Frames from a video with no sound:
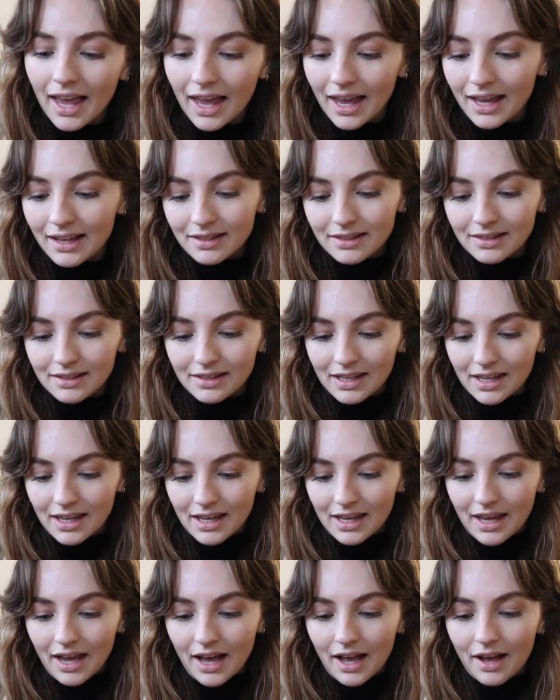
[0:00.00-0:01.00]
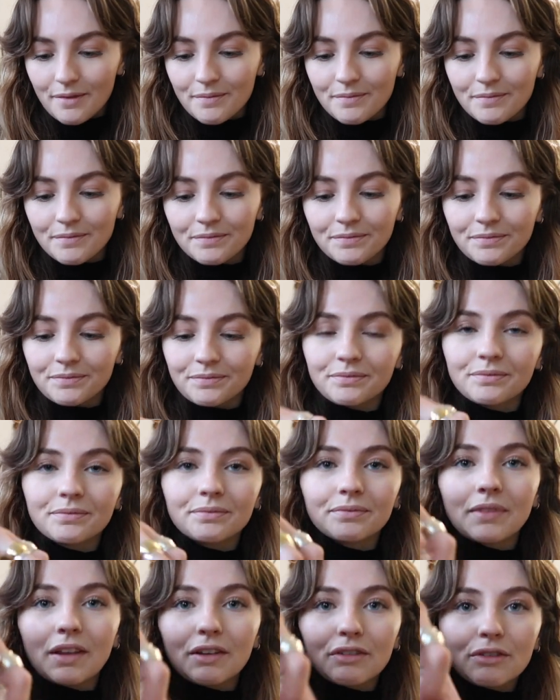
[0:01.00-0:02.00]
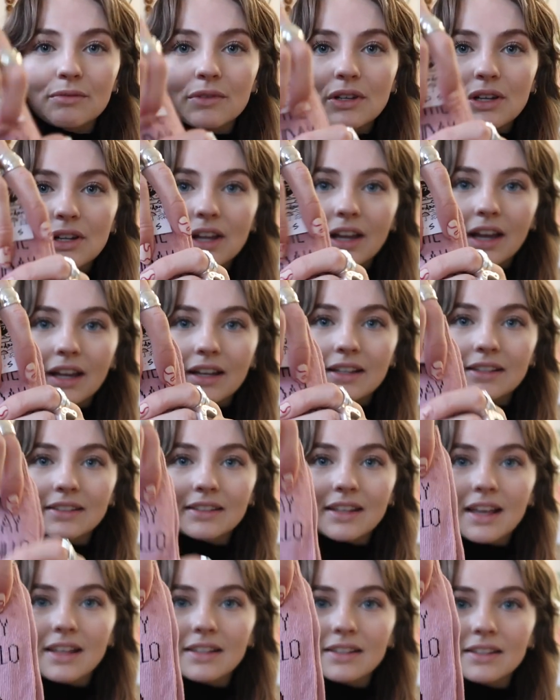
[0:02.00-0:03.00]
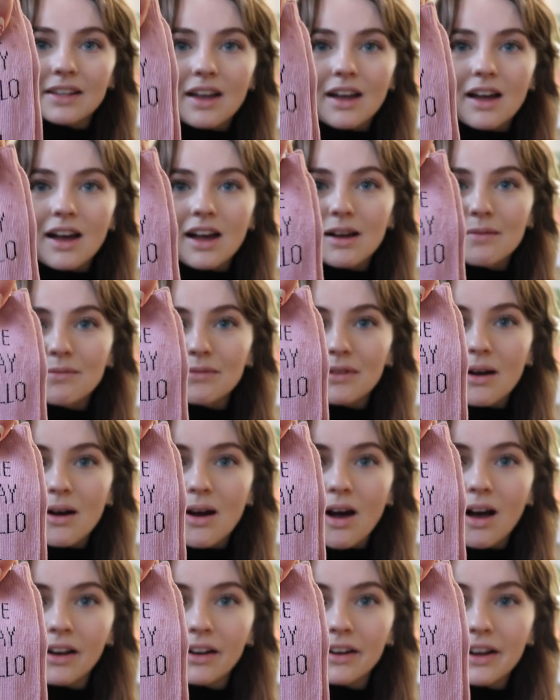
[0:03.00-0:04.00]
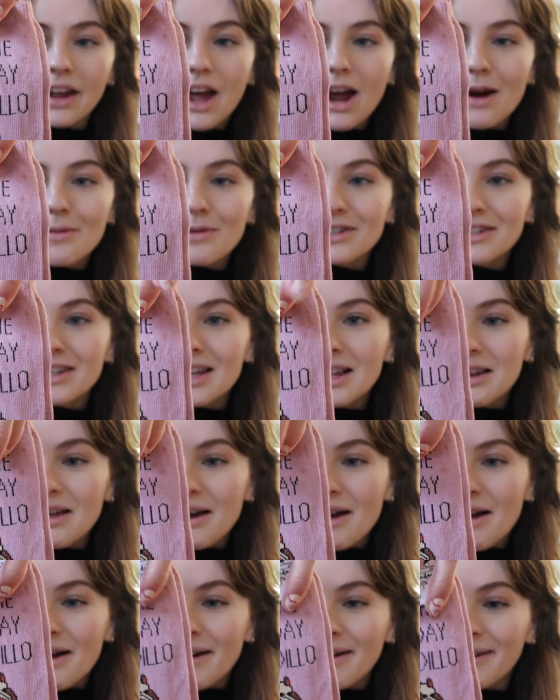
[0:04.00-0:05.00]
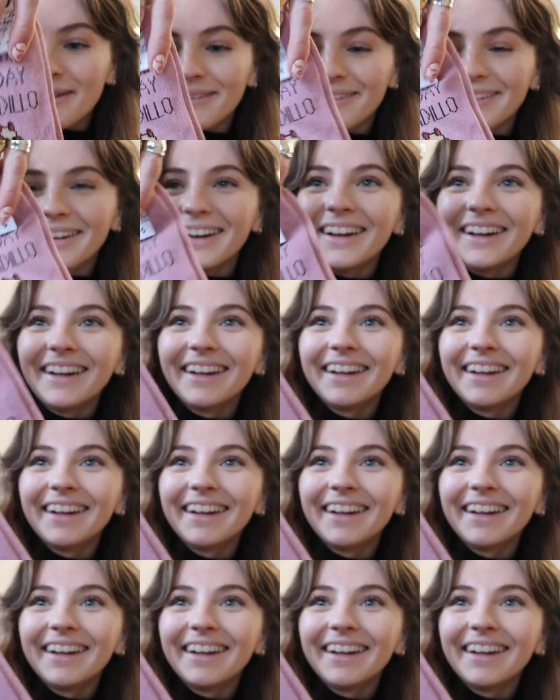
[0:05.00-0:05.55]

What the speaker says: it's the they're from New Look and it says I'm the holiday armadillo